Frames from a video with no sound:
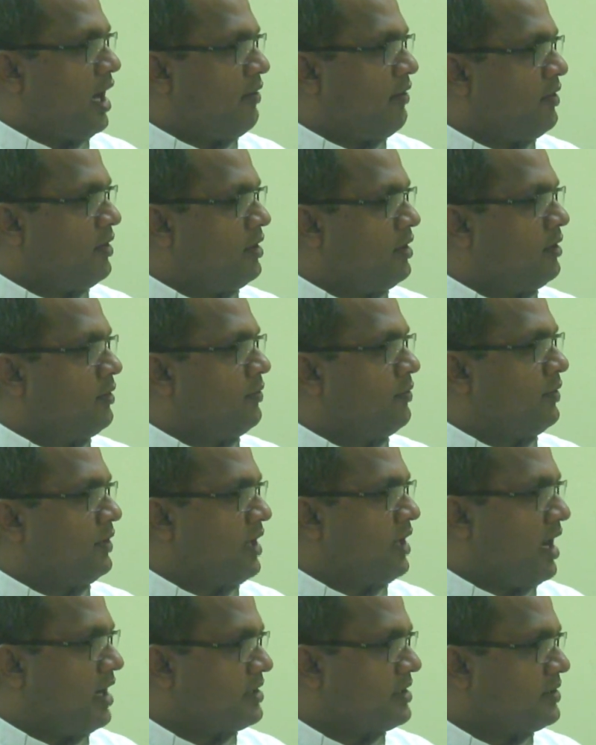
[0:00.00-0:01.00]
our
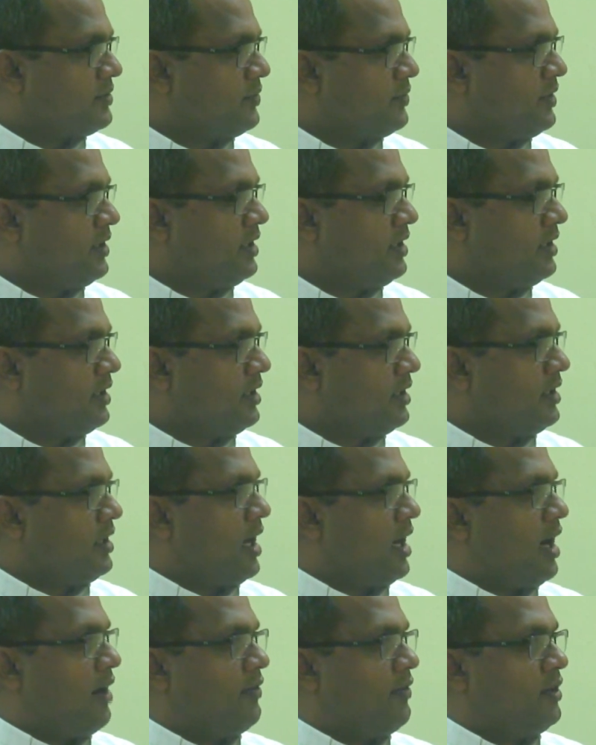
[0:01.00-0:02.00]
philosophy,
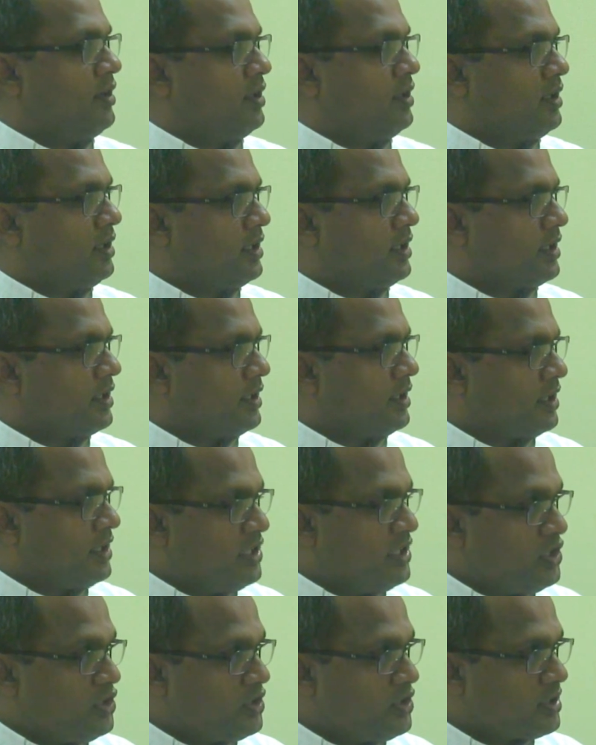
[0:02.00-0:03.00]
our
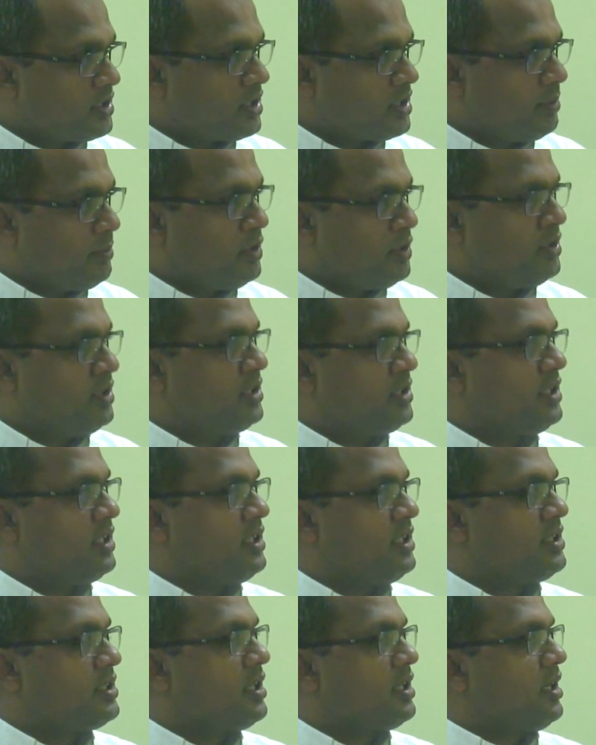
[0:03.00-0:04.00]
religious
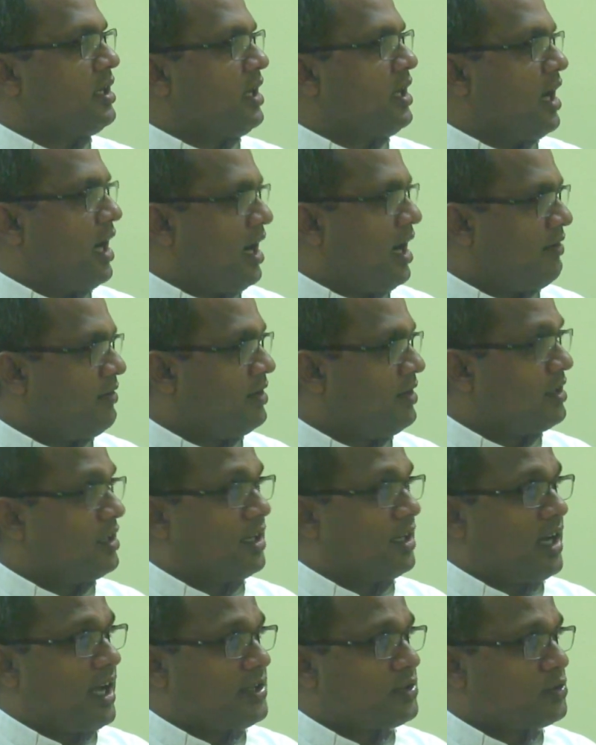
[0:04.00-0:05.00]
communities,
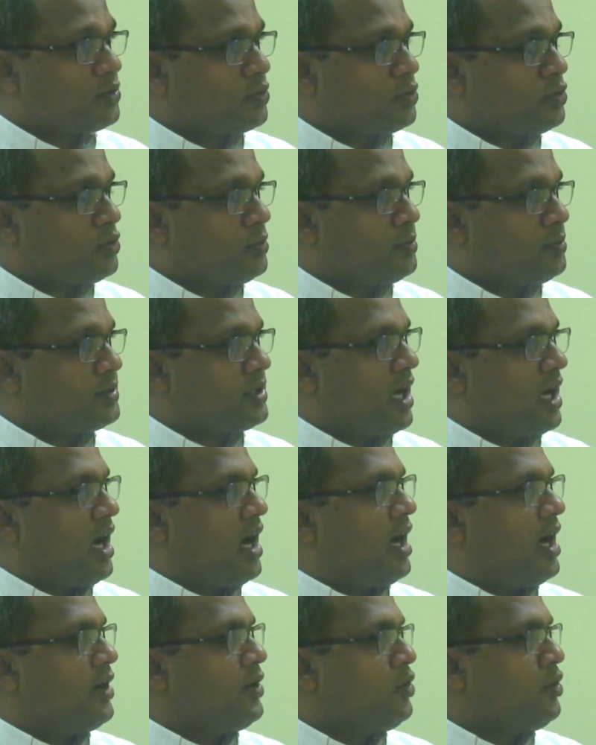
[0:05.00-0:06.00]
our classrooms
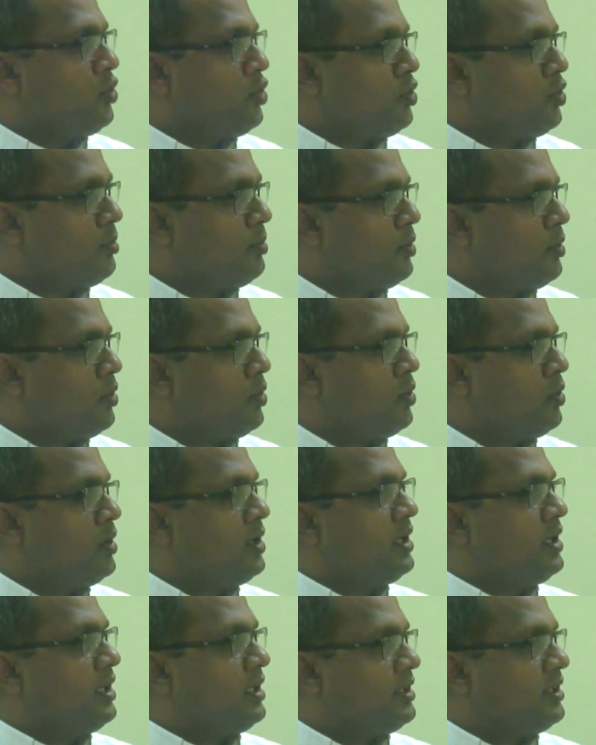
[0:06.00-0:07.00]
are no
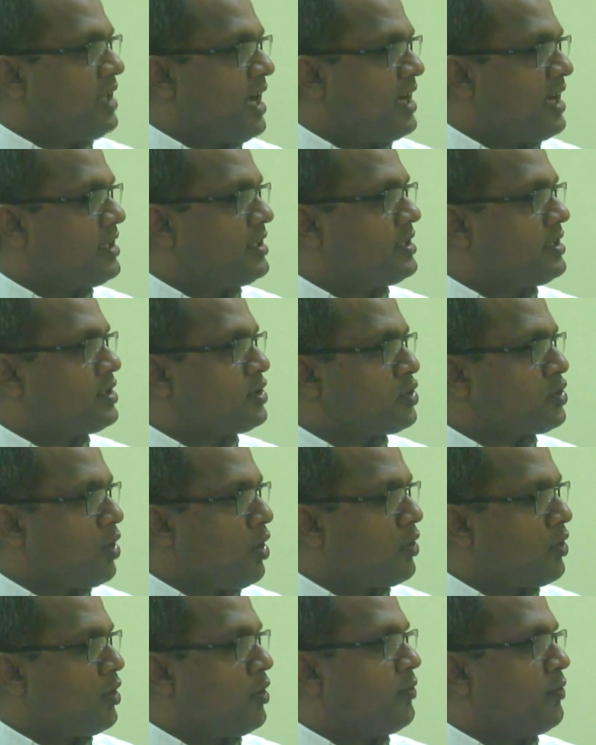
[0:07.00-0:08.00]
more that
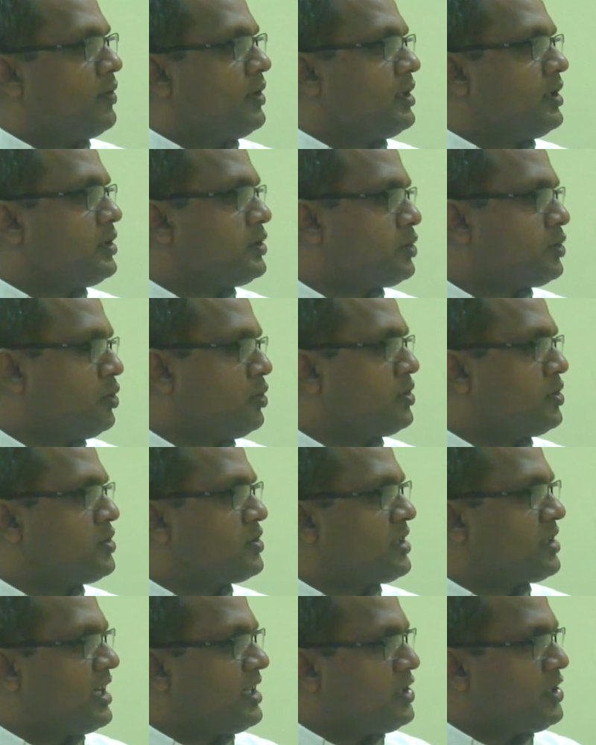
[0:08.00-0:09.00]
sort of so
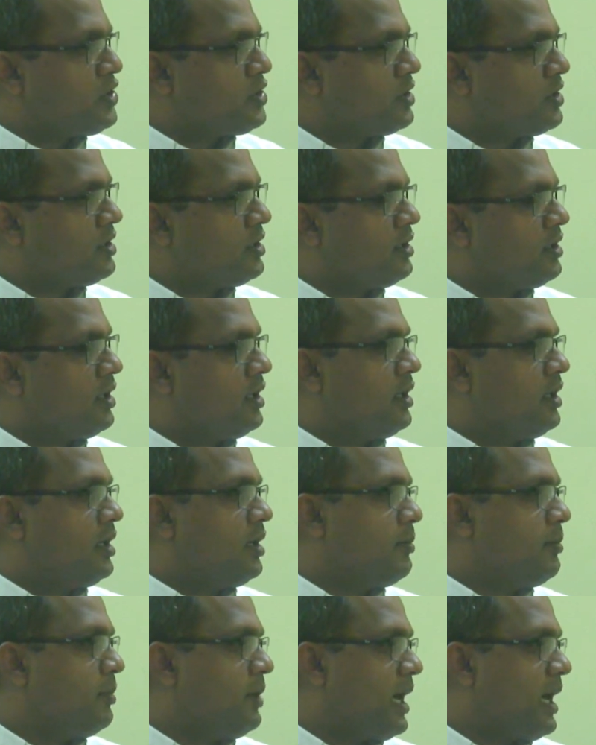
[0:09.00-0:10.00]
traditional
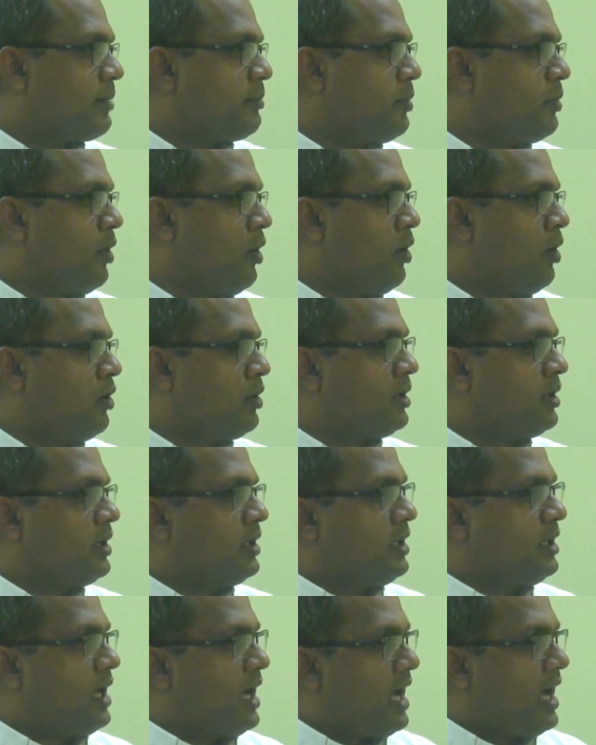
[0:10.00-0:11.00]

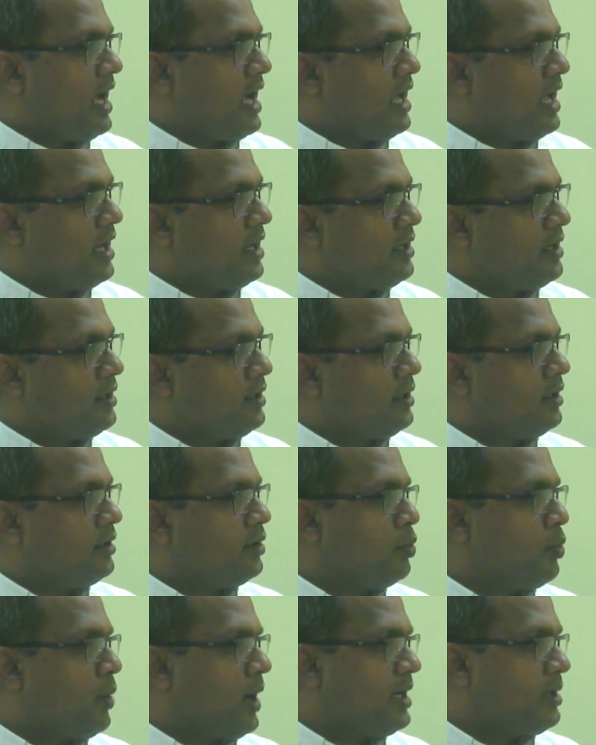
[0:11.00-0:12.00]
blackboard and
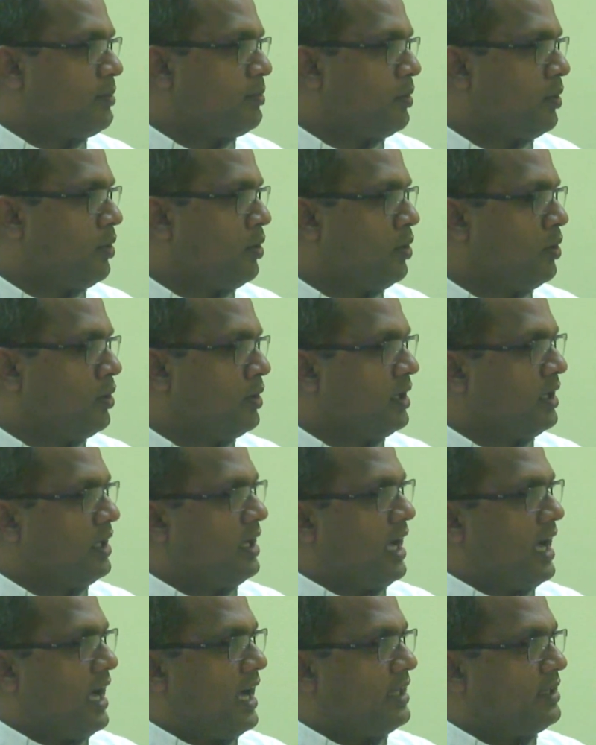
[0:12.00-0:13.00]
the whiteboard
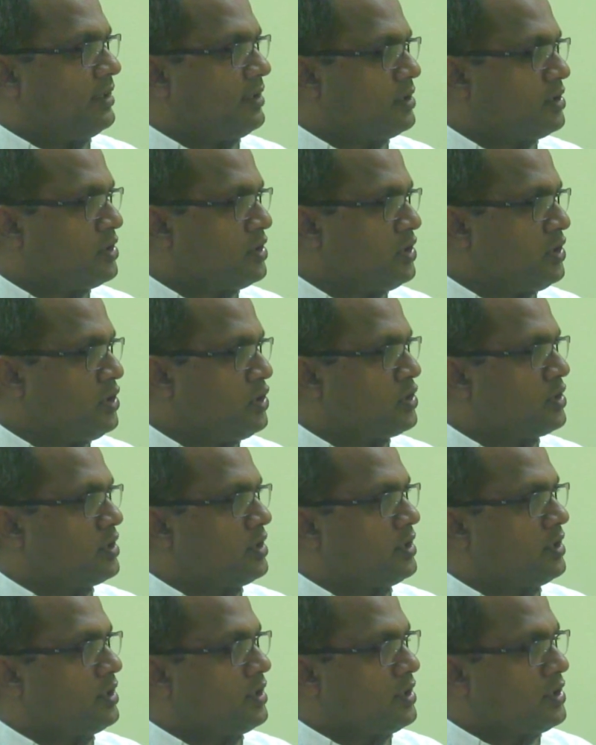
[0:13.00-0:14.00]
and the
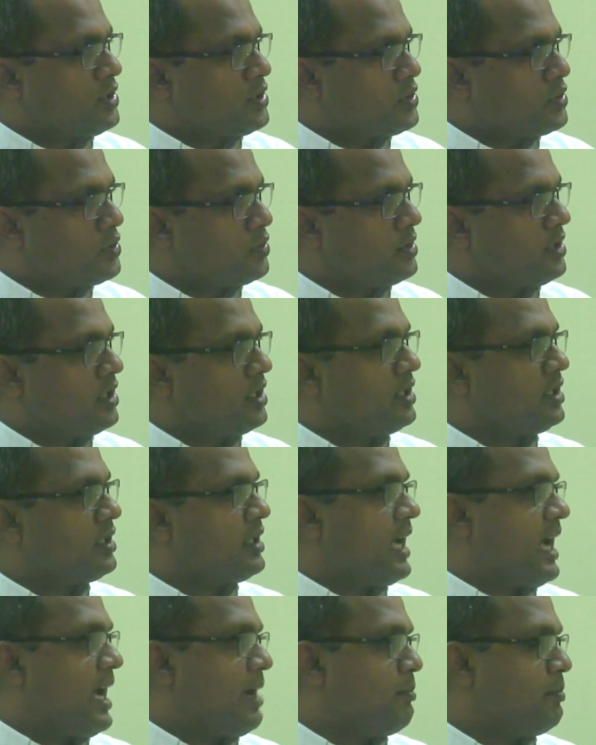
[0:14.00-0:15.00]

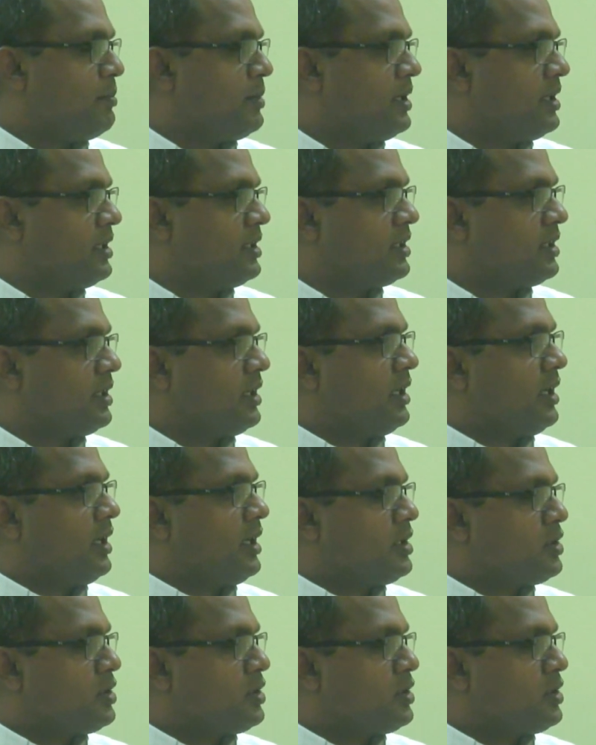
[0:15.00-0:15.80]
teacher-student ambient.